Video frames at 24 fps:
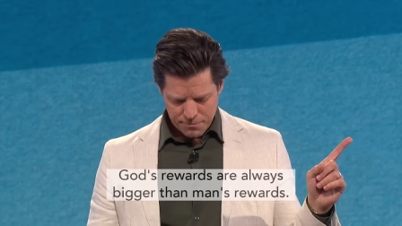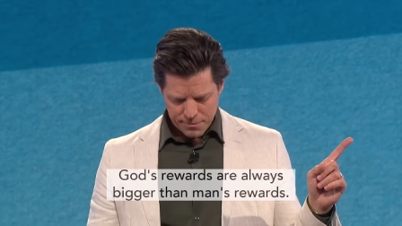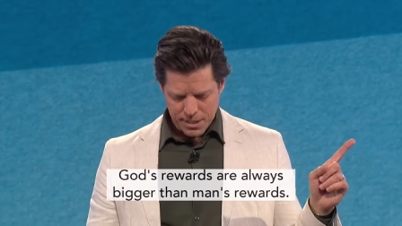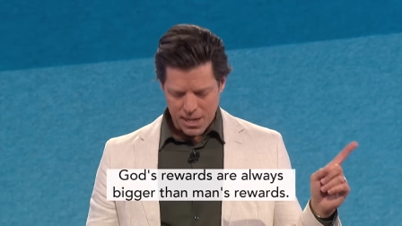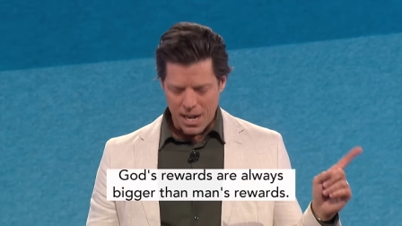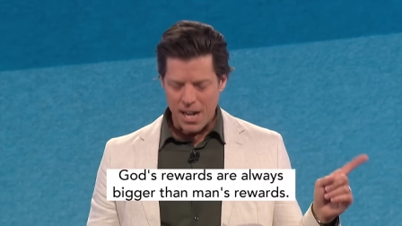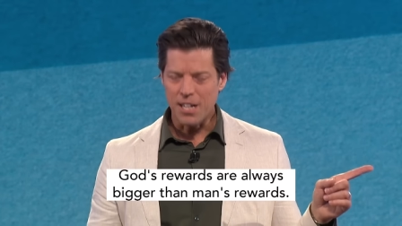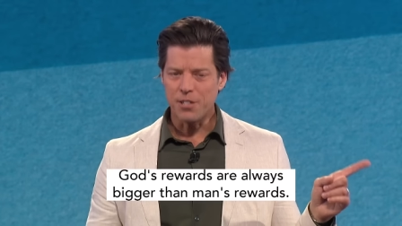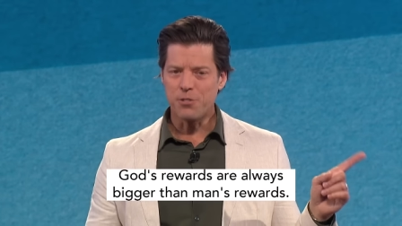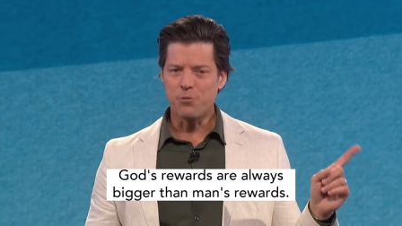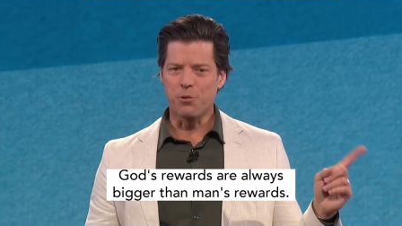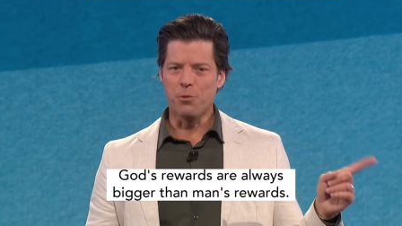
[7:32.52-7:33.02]

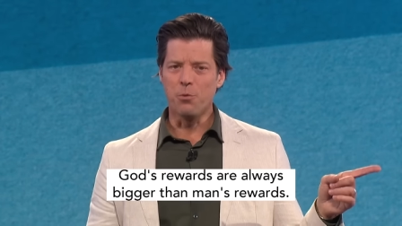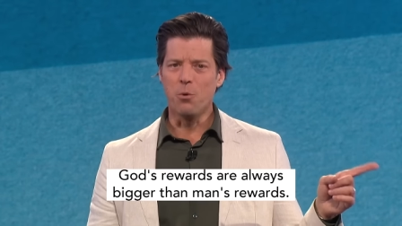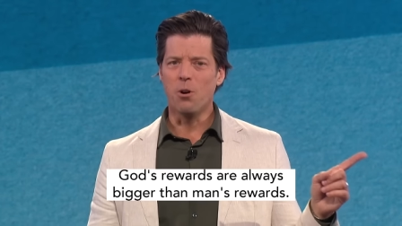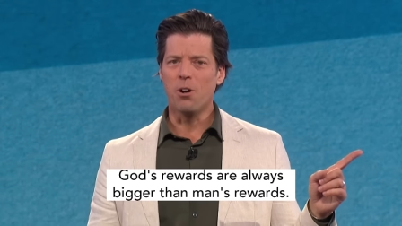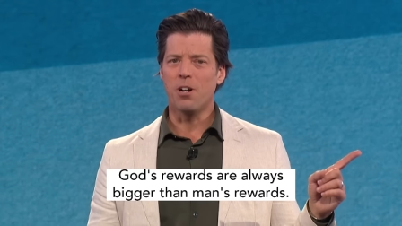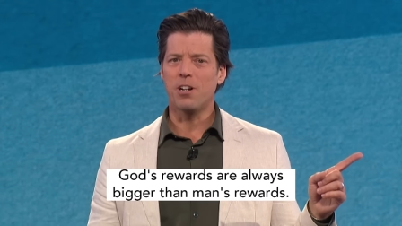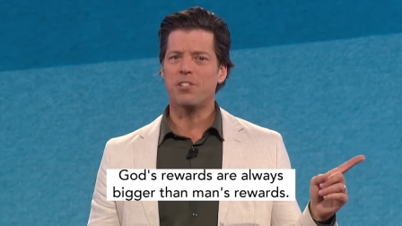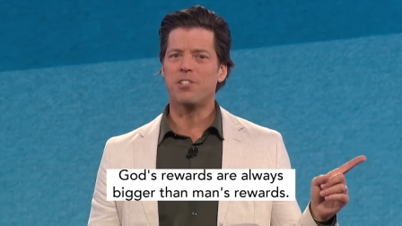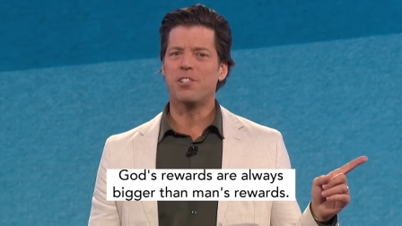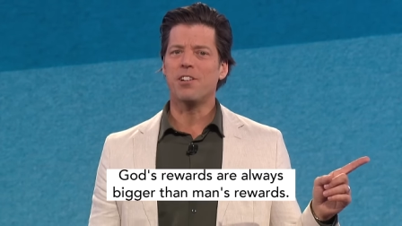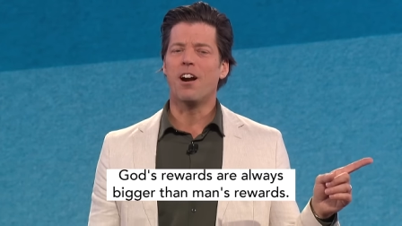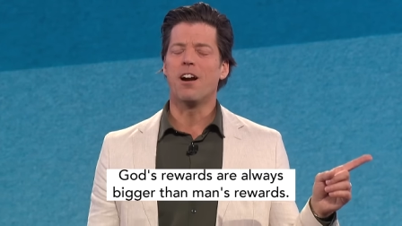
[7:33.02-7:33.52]
God's
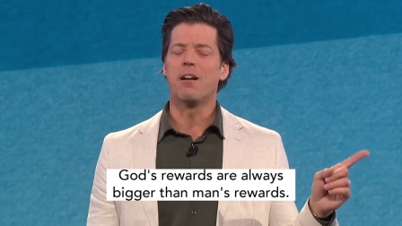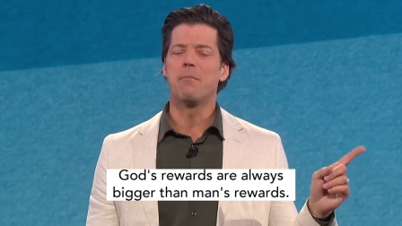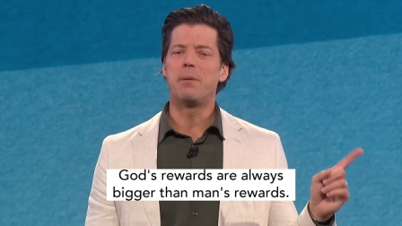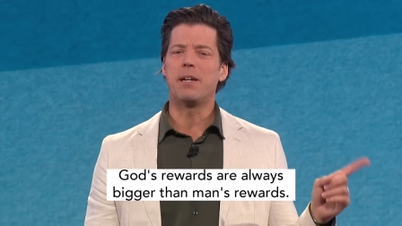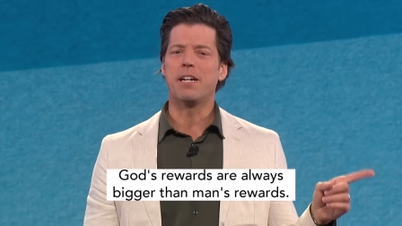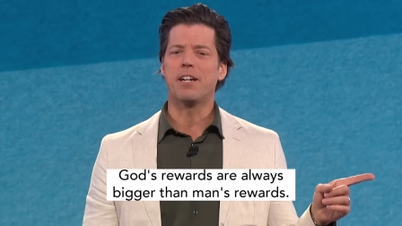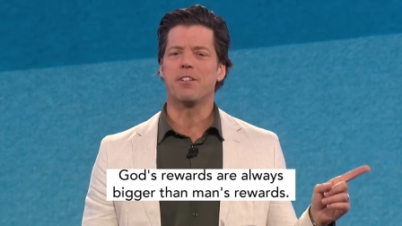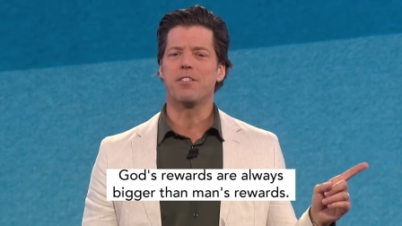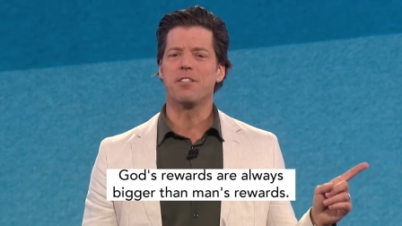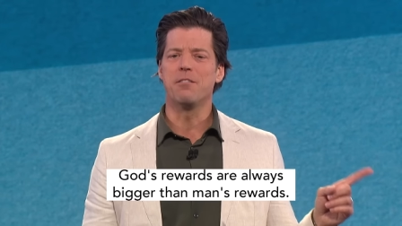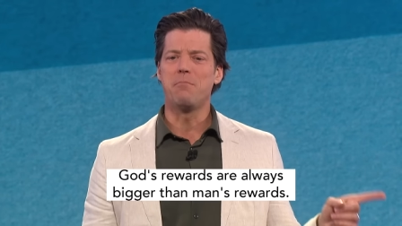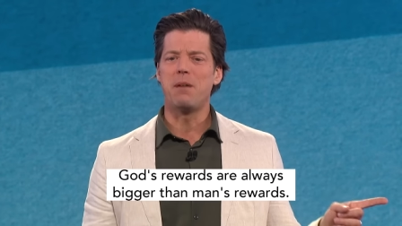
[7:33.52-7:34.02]
rewards are
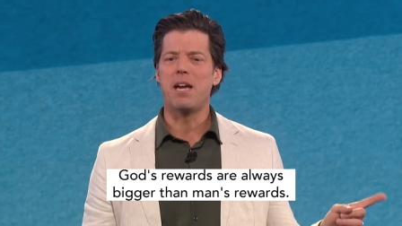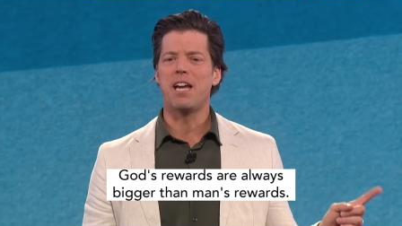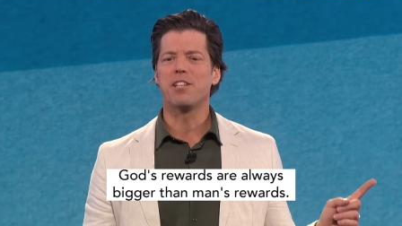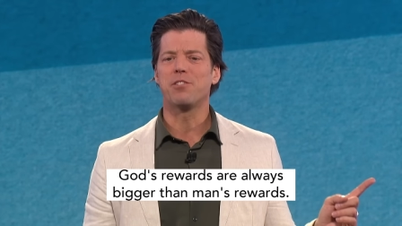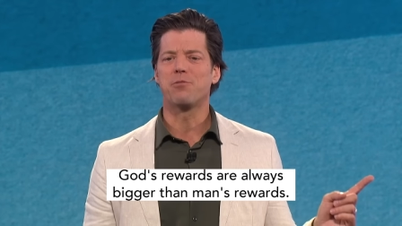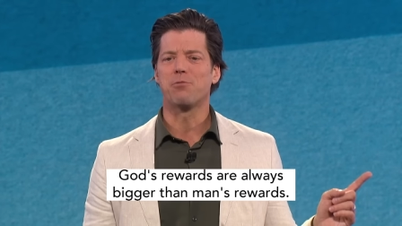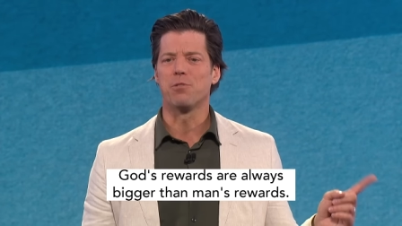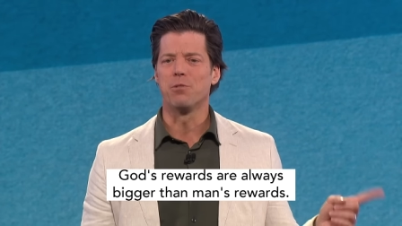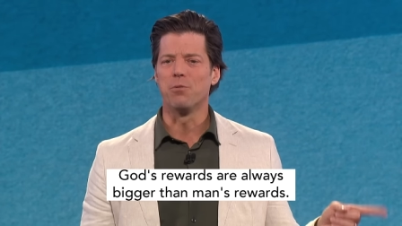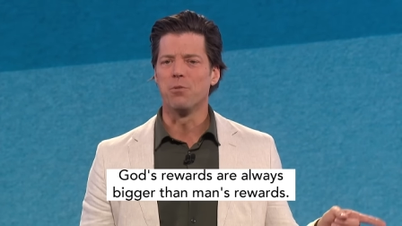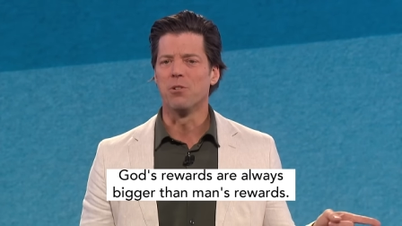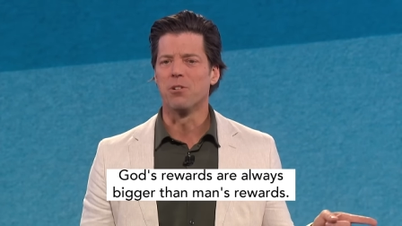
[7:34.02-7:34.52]
bigger than
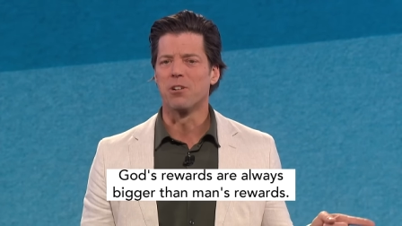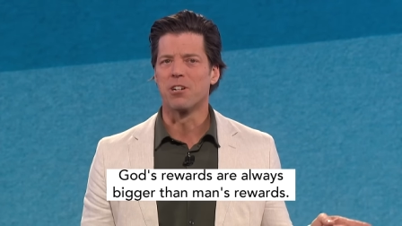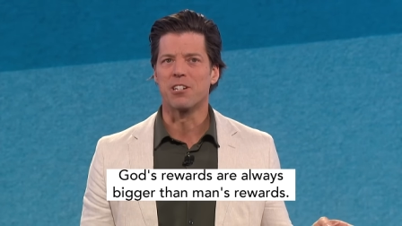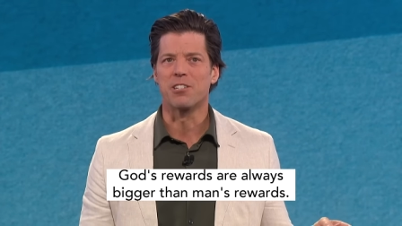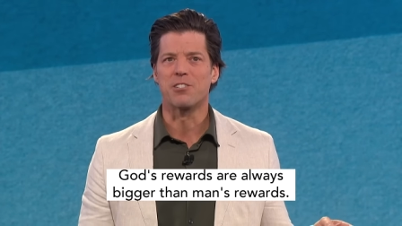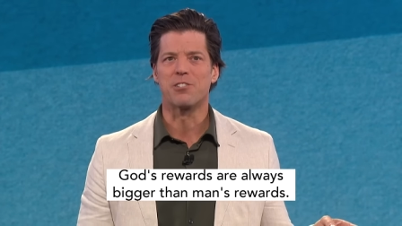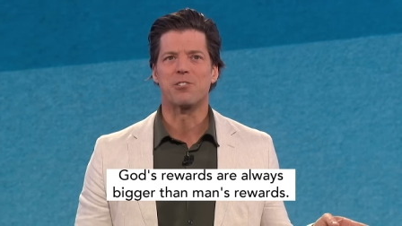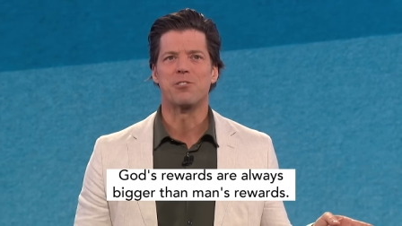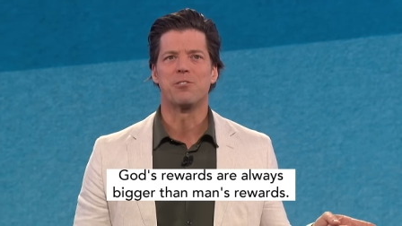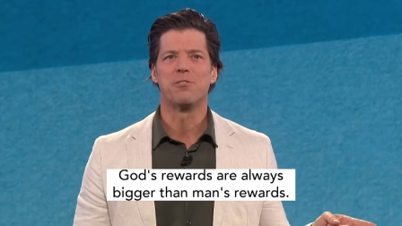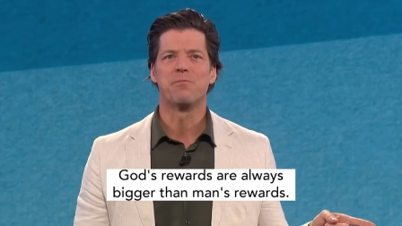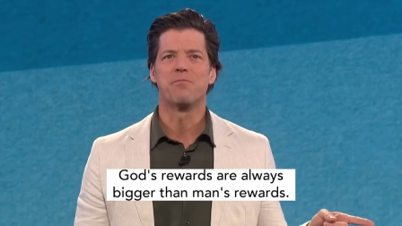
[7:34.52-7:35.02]
man's
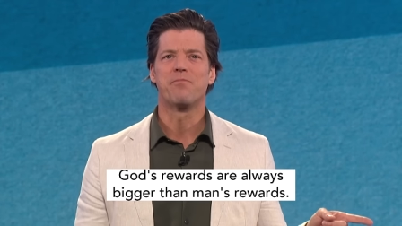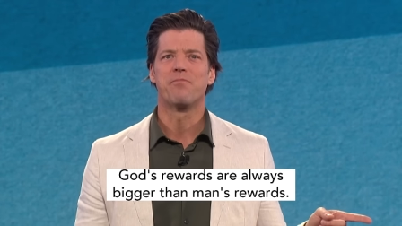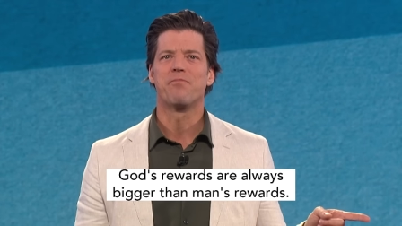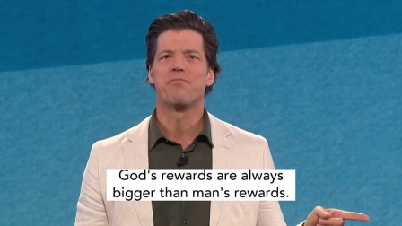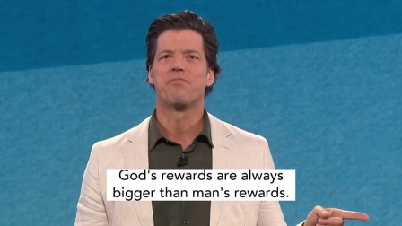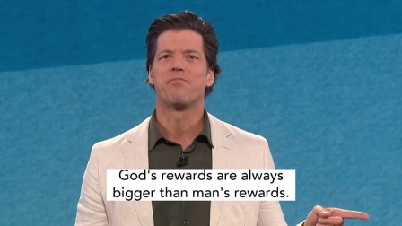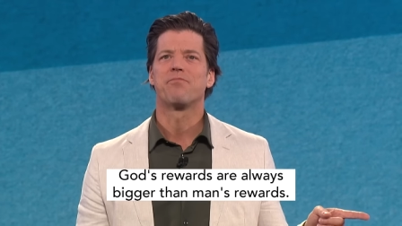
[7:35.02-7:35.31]
rewards.